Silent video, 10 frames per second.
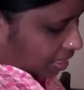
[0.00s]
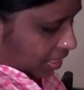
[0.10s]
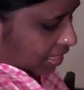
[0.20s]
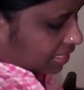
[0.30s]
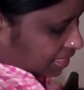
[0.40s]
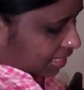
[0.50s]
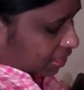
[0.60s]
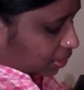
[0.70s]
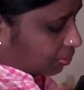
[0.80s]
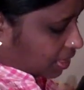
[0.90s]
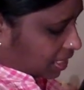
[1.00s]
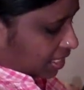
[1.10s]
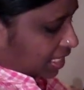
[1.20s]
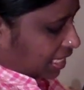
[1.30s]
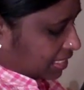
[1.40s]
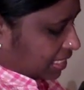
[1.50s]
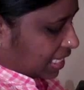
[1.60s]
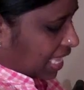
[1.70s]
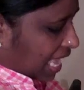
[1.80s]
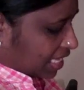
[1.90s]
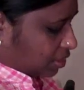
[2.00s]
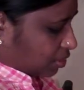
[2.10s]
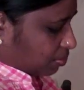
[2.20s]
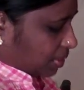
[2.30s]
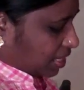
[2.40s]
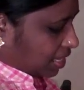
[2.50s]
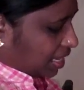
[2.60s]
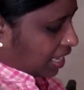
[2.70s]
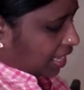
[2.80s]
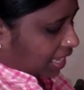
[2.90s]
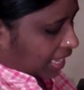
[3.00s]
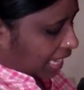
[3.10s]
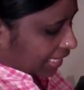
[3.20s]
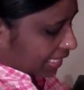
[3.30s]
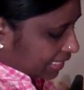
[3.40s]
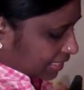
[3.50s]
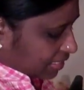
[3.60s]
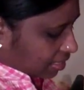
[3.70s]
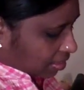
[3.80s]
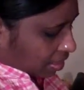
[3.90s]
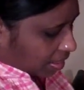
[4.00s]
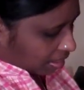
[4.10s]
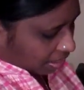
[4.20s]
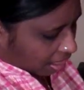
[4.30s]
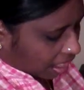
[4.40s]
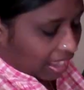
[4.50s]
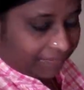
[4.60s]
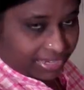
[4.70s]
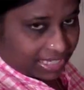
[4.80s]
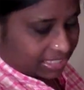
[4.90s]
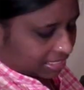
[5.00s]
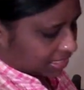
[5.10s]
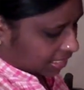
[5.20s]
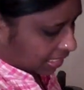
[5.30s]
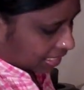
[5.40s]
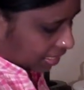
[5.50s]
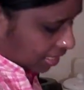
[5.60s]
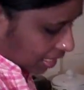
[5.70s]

The trick to it is it has to be at least half an inch thick.